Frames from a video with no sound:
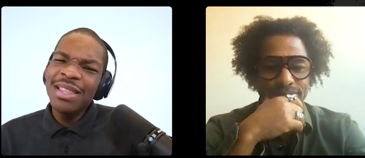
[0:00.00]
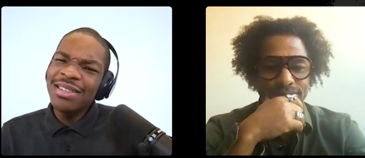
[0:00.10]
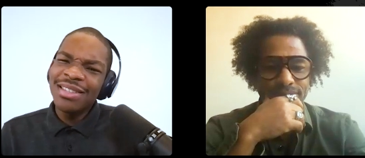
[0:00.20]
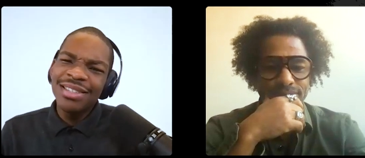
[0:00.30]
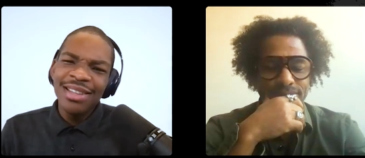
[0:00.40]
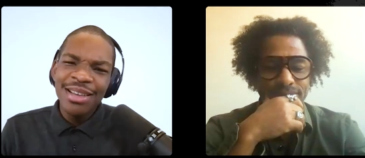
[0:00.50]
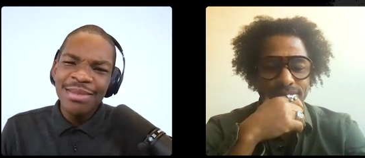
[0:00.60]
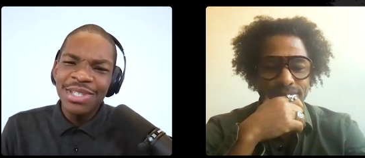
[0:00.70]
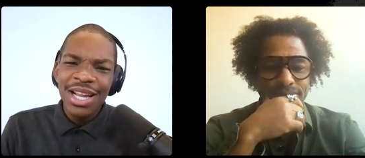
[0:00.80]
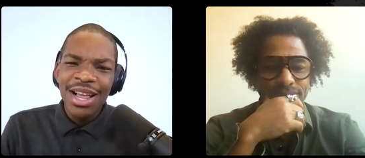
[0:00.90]
Speaker 1: there's a
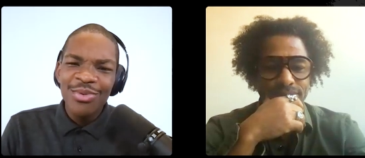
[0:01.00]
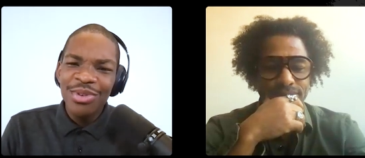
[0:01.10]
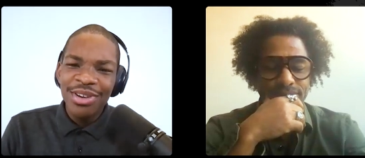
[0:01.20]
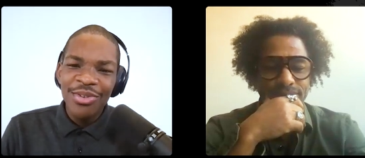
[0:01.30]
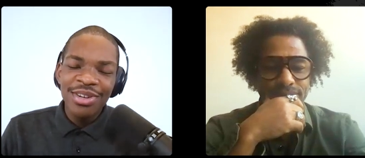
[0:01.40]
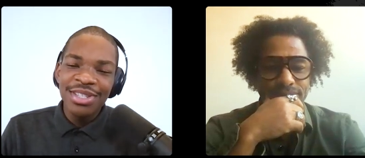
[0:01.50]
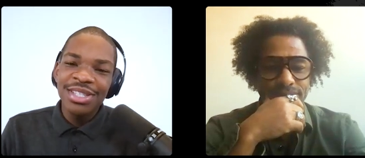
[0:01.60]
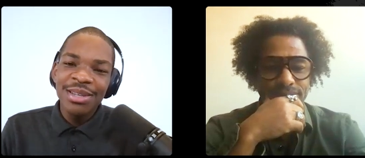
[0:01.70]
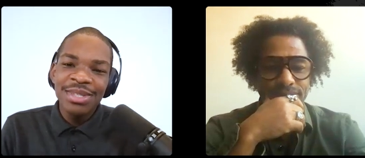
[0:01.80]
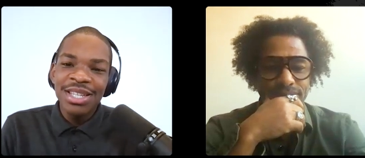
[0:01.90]
subgenre or a
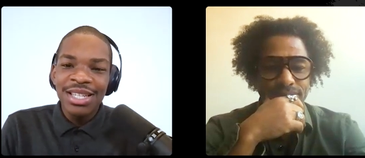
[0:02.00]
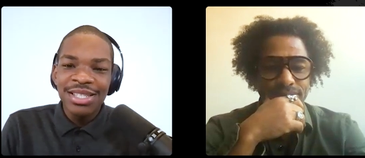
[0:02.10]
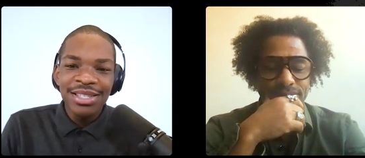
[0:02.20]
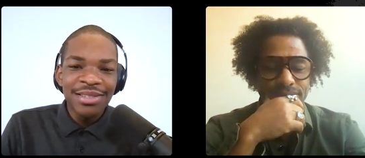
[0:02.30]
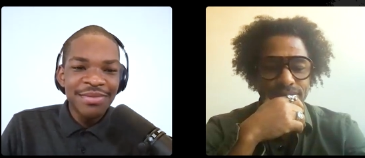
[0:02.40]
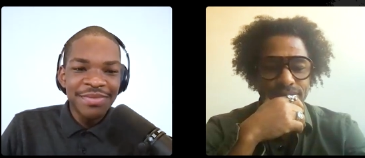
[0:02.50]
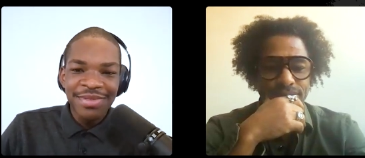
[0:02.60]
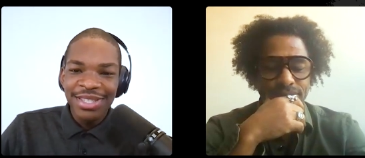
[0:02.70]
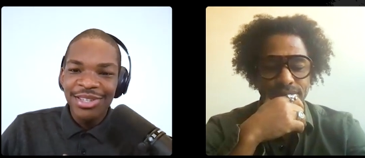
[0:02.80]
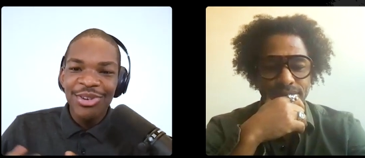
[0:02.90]
subsection of
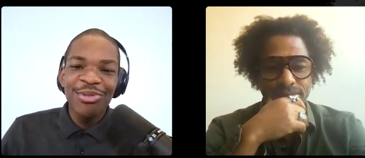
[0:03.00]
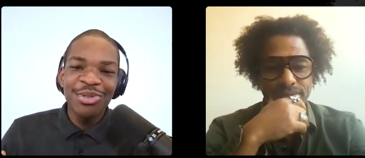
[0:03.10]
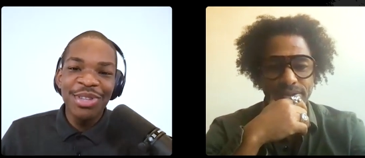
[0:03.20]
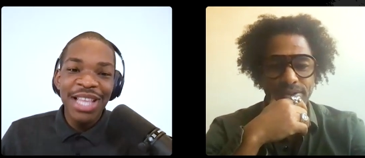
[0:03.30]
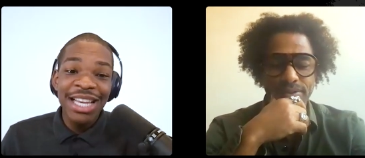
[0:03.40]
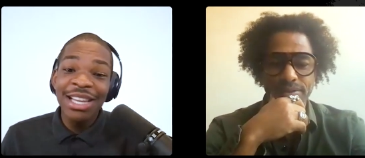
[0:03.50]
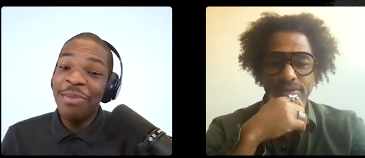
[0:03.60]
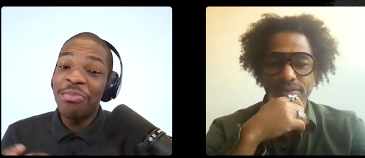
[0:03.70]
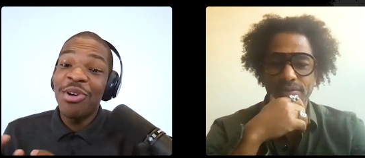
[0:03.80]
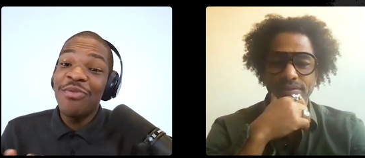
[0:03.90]
the culture
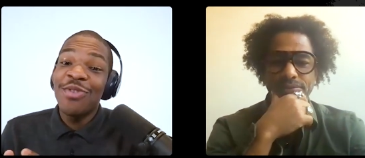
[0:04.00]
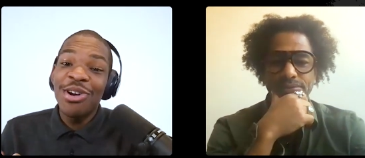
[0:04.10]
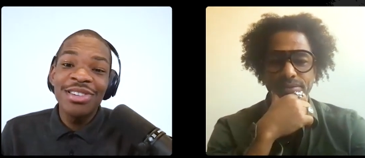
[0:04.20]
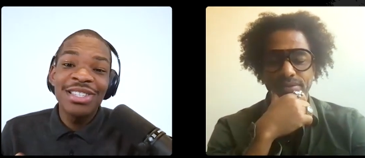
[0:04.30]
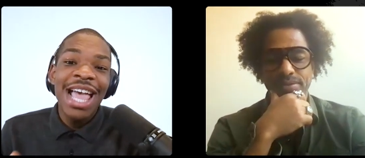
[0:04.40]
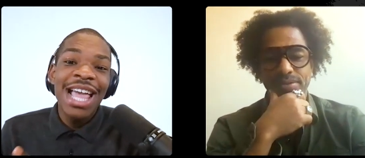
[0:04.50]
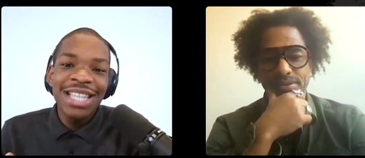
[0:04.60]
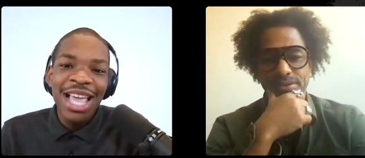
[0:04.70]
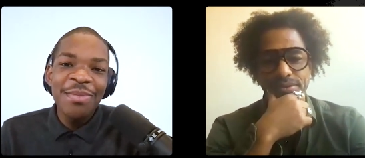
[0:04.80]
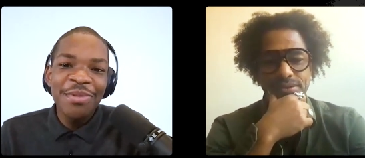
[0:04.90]
that prefers that
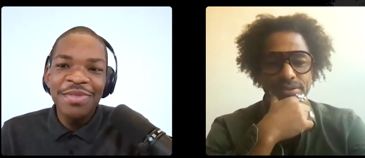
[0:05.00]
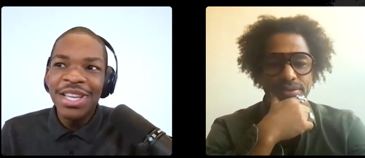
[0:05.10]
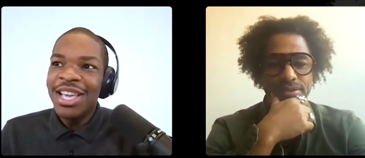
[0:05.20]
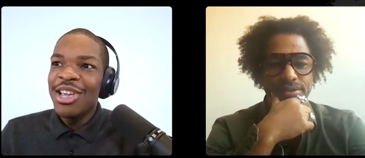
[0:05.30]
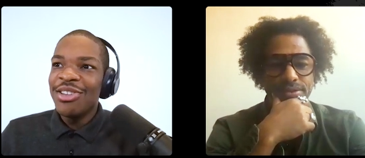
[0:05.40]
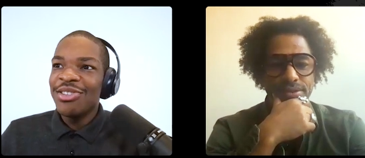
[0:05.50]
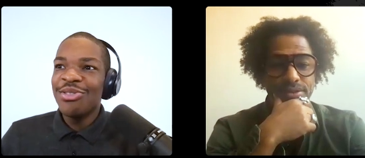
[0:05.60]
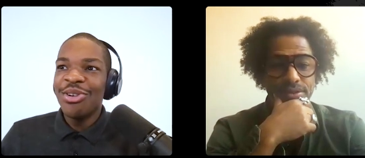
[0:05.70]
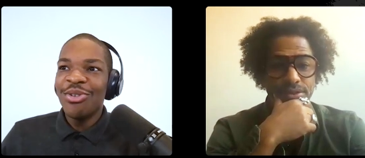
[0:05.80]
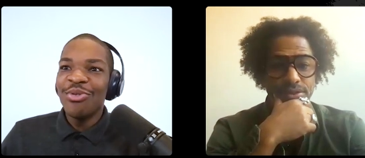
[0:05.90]
type of you
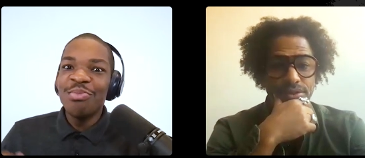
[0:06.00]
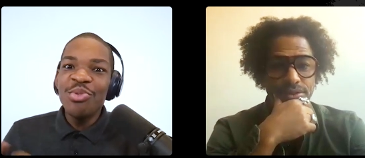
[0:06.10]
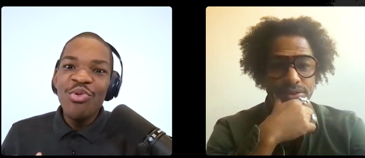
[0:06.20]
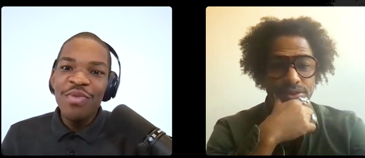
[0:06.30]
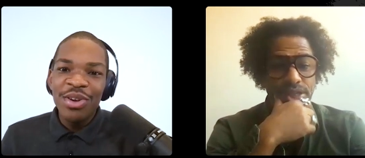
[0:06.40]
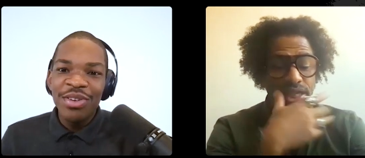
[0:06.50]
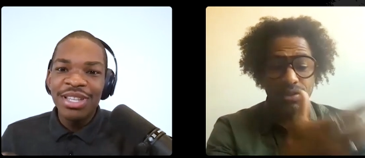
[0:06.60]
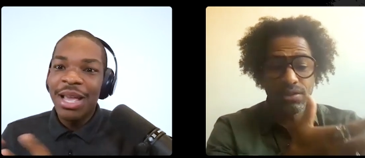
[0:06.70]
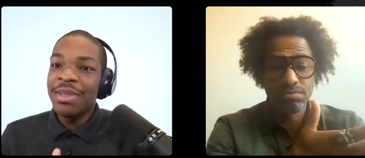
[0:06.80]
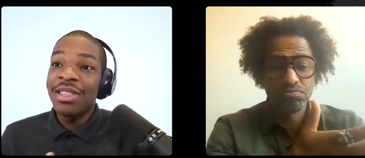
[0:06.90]
know, movie
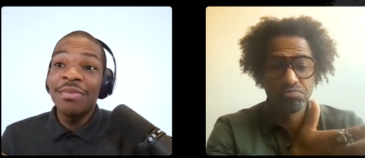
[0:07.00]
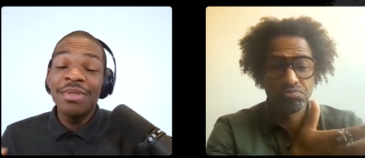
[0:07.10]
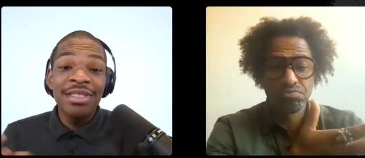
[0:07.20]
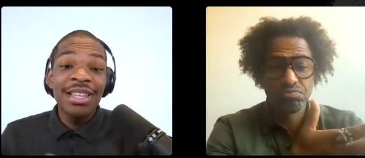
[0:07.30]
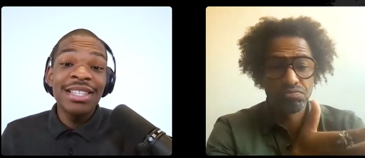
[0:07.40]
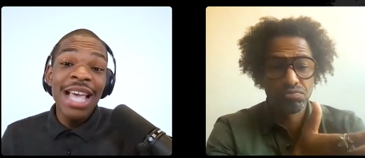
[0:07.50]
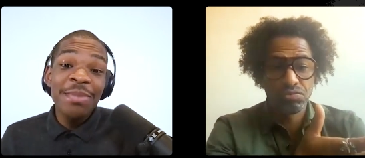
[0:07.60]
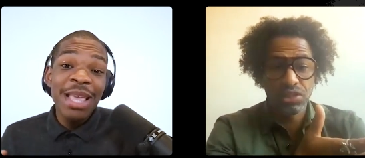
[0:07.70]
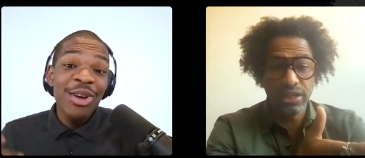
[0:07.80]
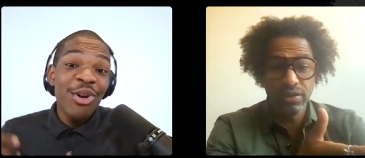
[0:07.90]
or type of the, the
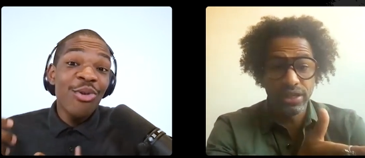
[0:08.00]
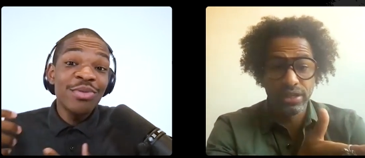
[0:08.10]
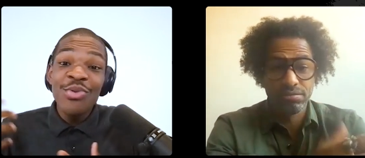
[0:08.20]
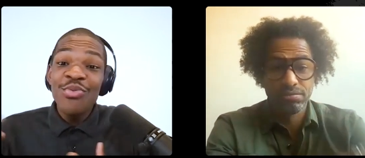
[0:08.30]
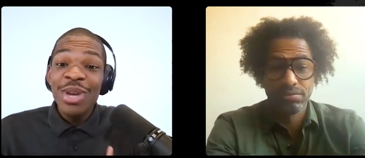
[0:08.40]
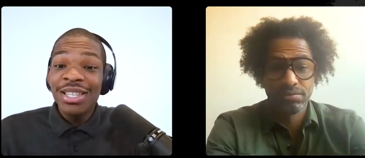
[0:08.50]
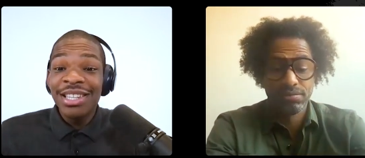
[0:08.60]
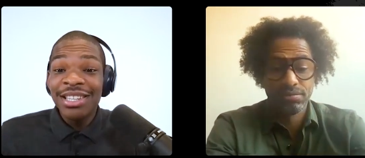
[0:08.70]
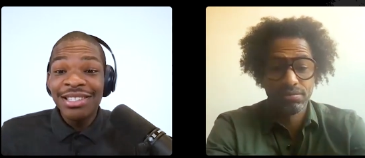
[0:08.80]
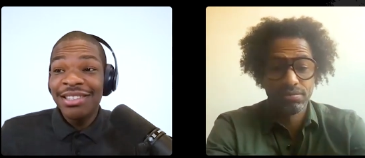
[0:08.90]
type that gold who went
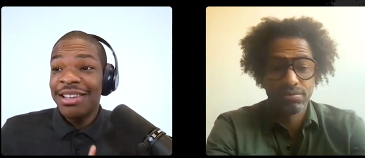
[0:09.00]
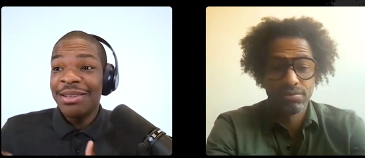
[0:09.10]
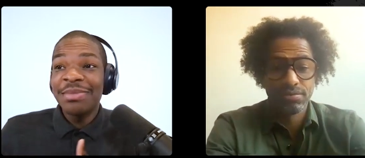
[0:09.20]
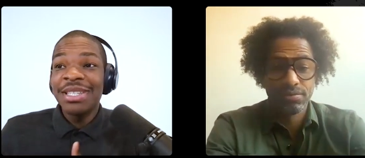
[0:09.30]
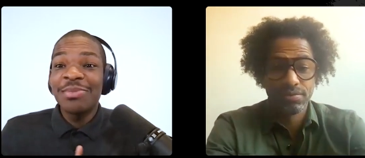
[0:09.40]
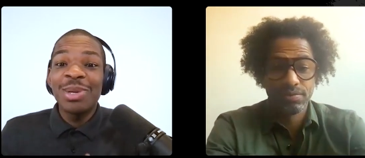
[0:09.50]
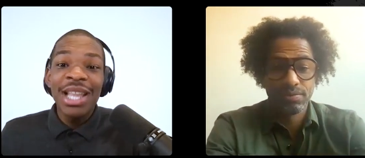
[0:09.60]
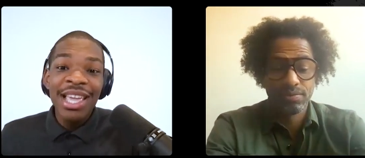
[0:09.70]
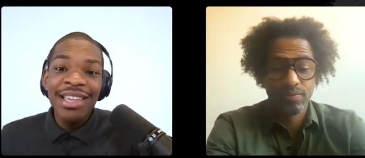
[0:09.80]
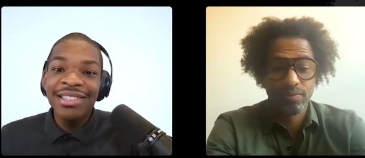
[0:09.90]
to his um his
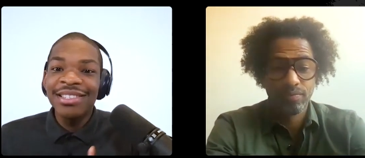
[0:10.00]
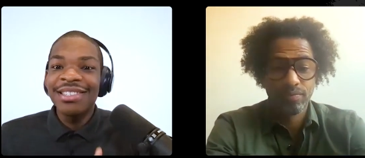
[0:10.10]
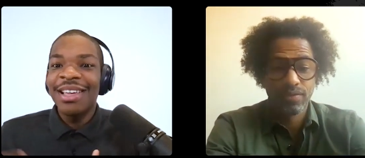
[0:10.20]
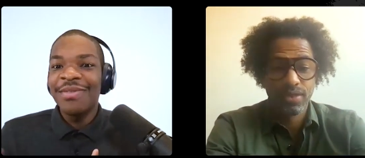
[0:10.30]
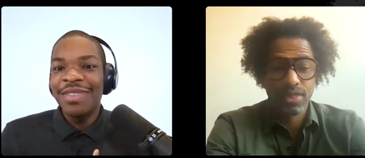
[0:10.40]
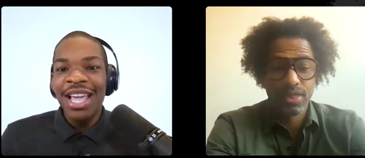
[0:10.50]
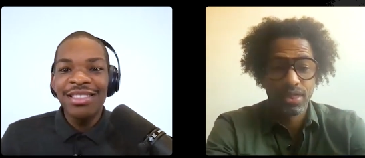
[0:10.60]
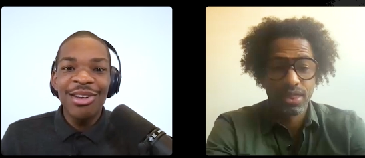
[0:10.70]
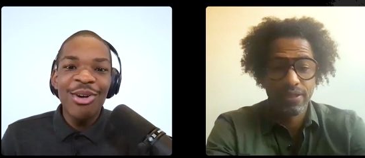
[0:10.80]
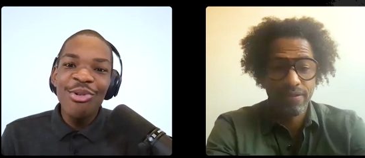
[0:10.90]
plays and stuff,
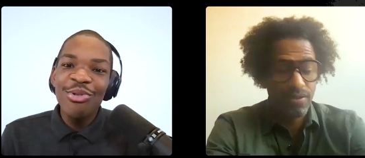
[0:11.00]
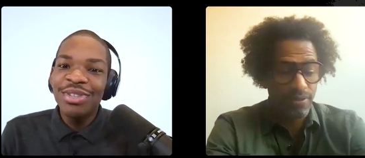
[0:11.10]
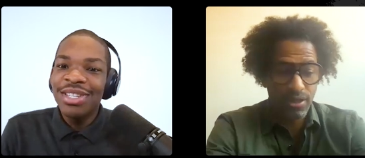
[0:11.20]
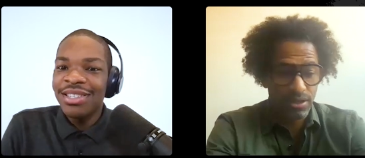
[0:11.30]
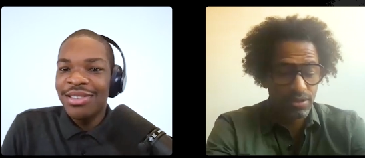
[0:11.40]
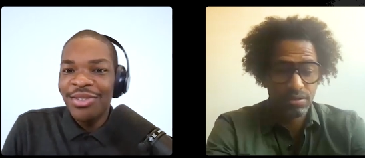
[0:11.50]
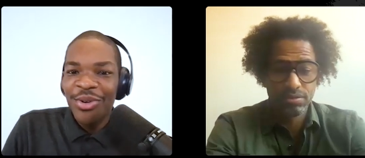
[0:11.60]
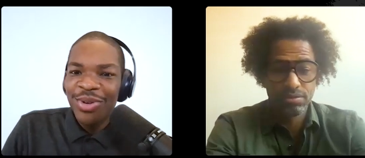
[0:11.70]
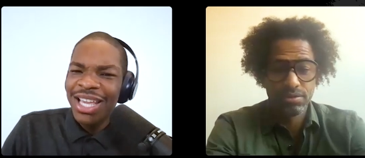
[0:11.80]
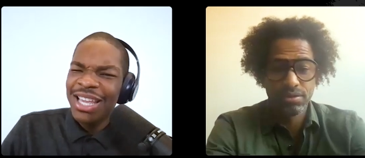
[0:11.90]
like the old six year
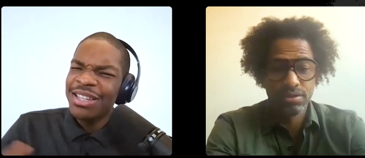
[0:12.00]
old lady,